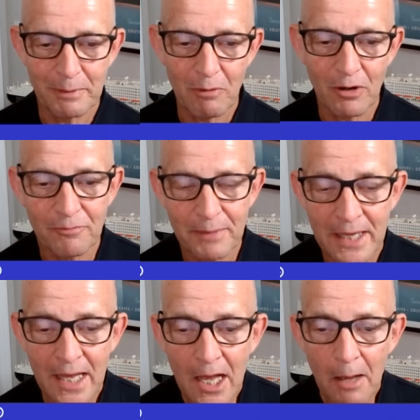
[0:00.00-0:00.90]
wrong of me,
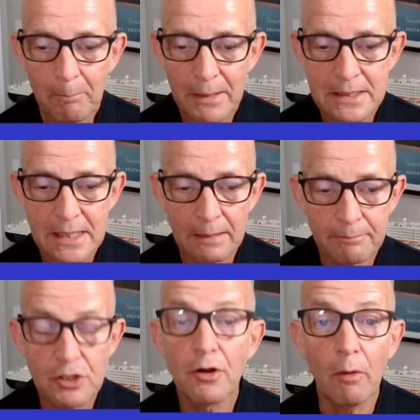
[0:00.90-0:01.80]
but
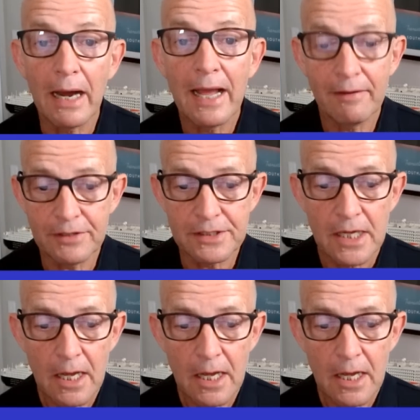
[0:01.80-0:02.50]
so no, I haven't.